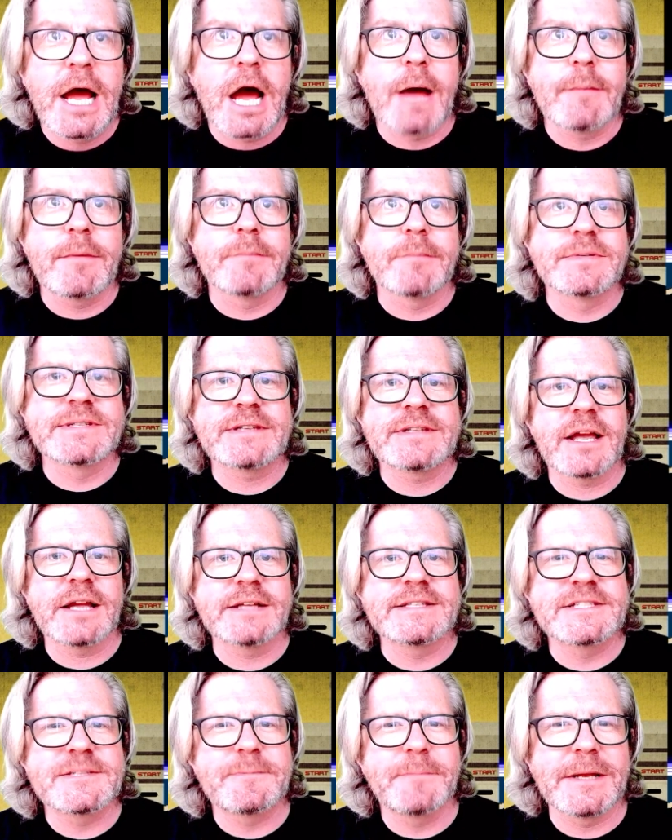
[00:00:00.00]
I mean,
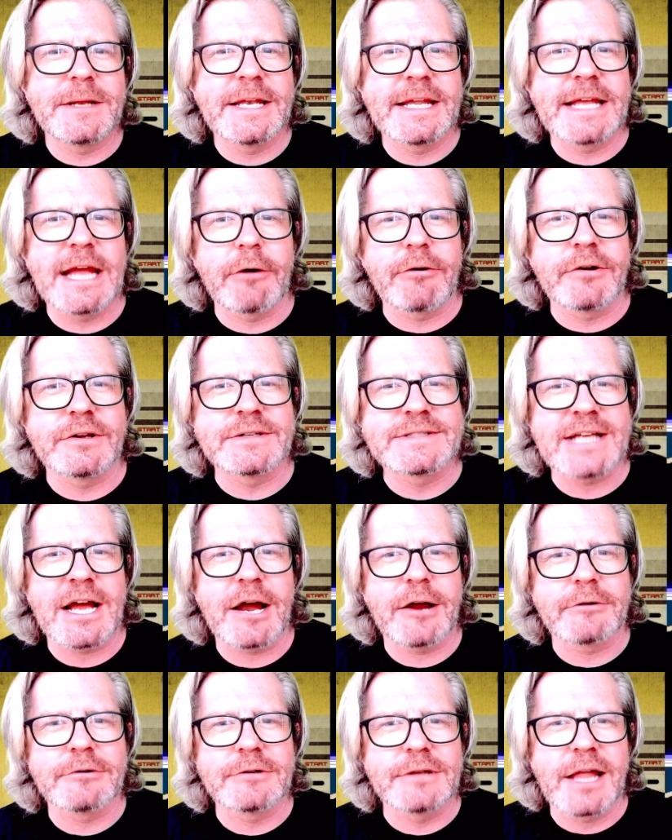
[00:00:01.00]
besides spending our
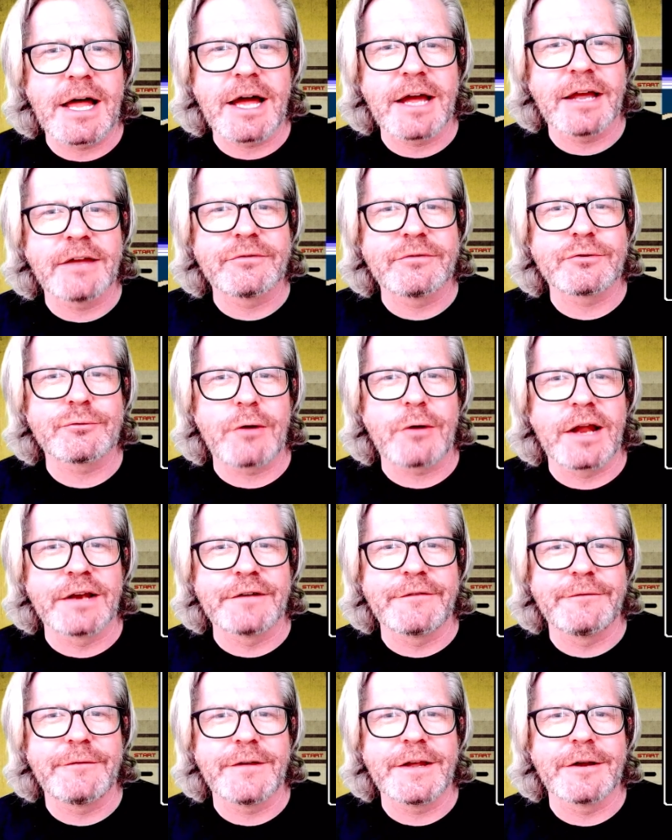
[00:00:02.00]
entire lives trying
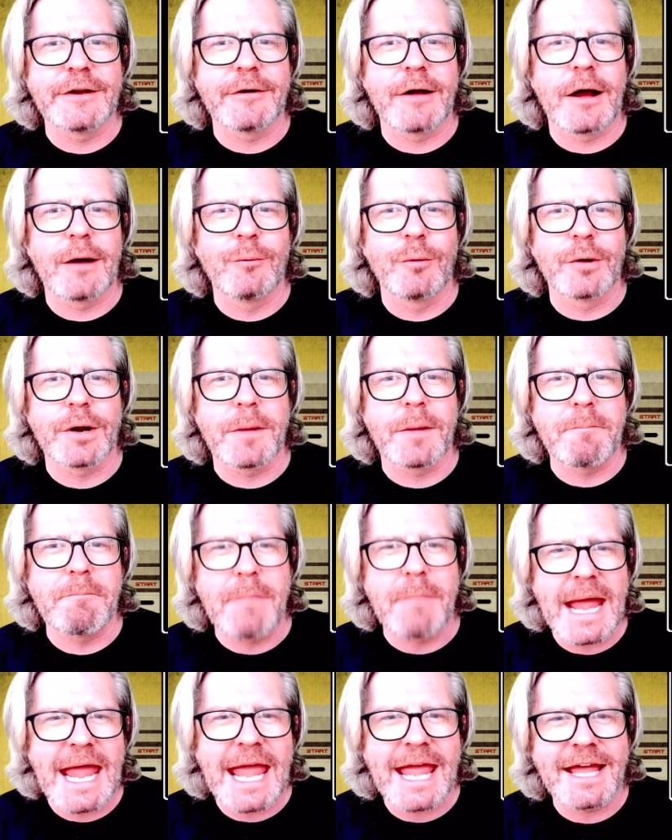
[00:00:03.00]
to figure out what a
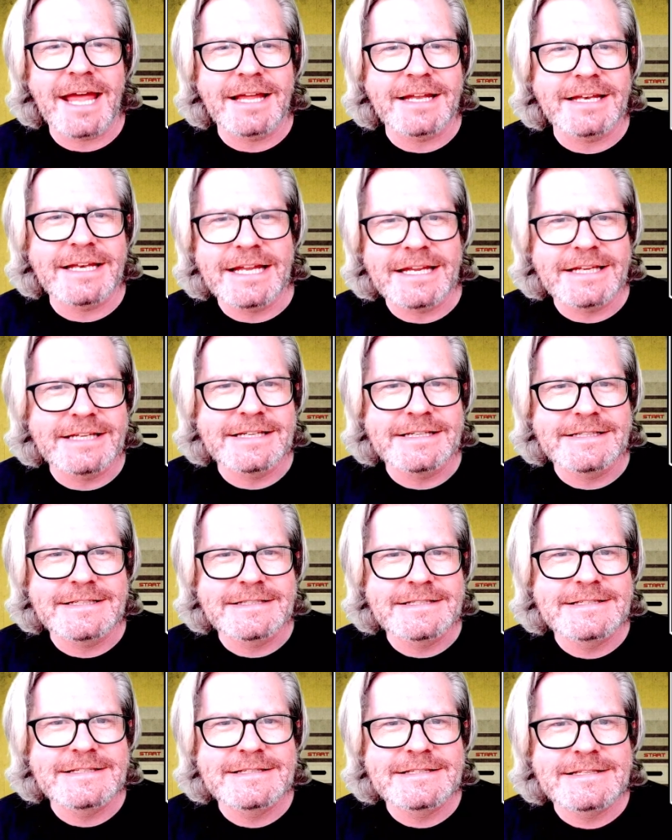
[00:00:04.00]
man
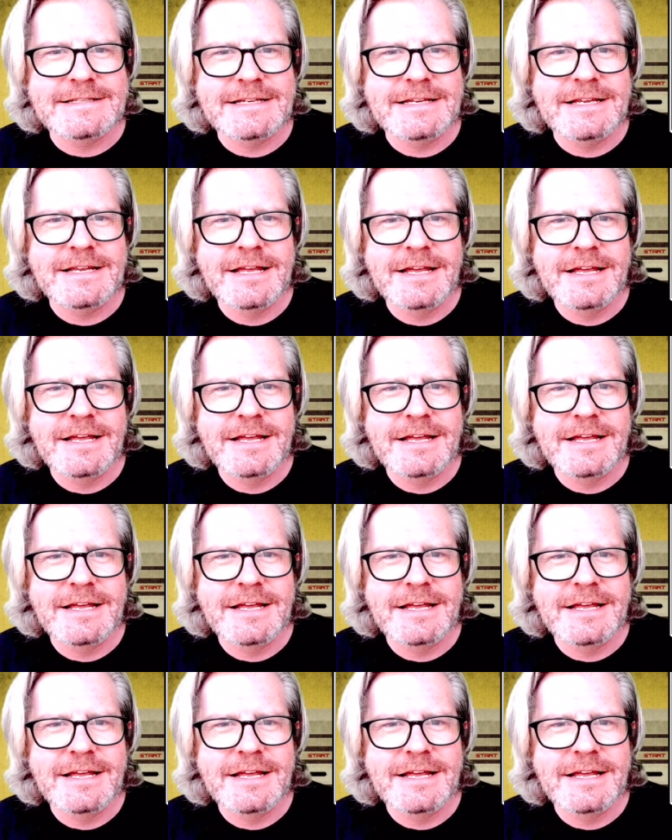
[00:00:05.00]
is,